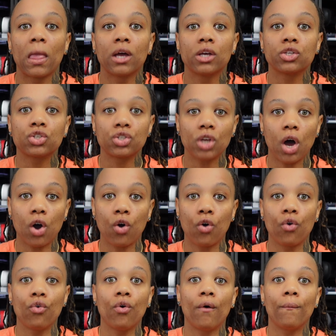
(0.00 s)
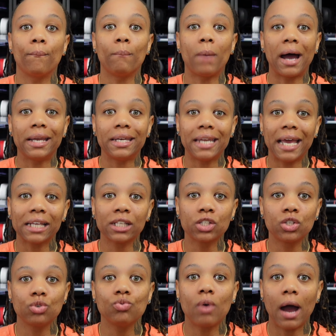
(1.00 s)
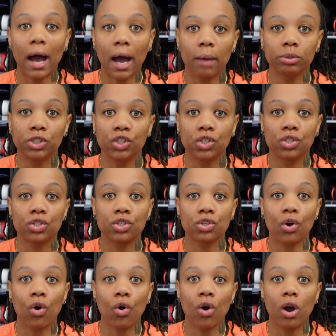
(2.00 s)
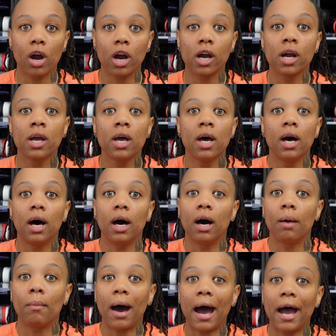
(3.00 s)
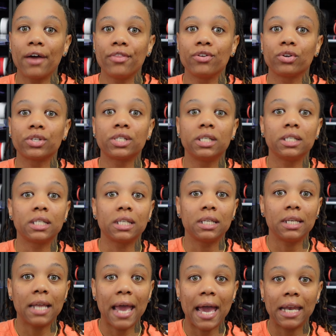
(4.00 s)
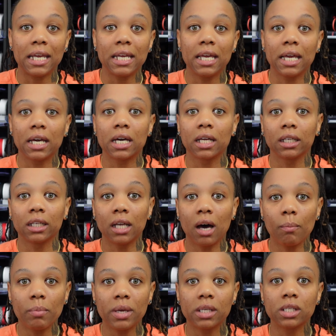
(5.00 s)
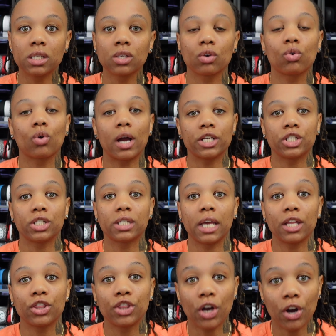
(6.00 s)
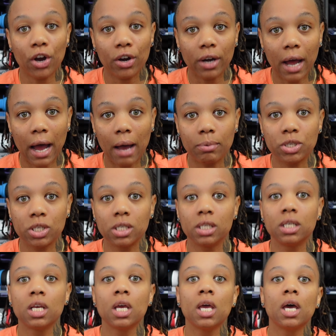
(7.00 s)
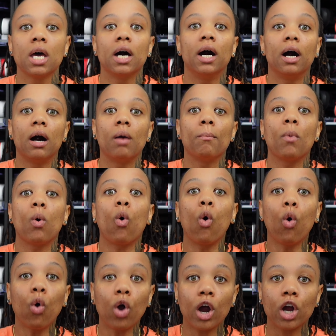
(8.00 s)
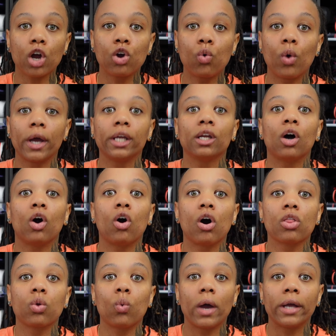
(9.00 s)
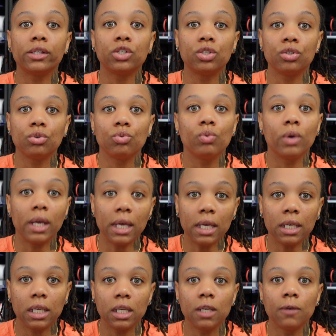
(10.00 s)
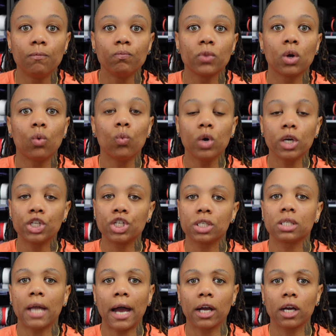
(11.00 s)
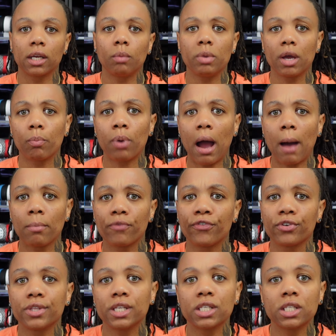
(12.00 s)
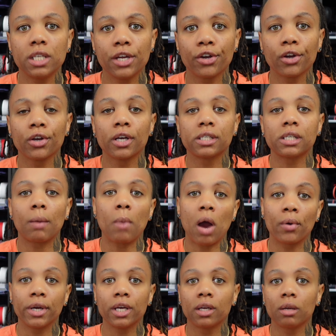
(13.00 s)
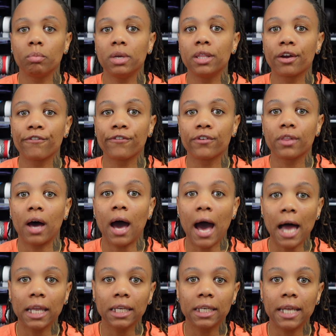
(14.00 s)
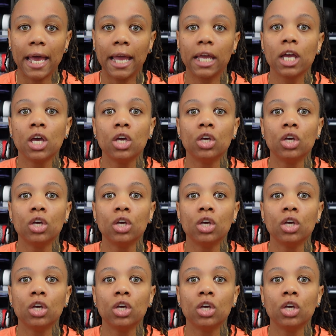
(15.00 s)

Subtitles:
So my next two options are either Cincinnati and Columbus, or I should say third option, or going all the way to Indy, which is not going to be a problem for this sneaker because I'm already going to be there for the holiday.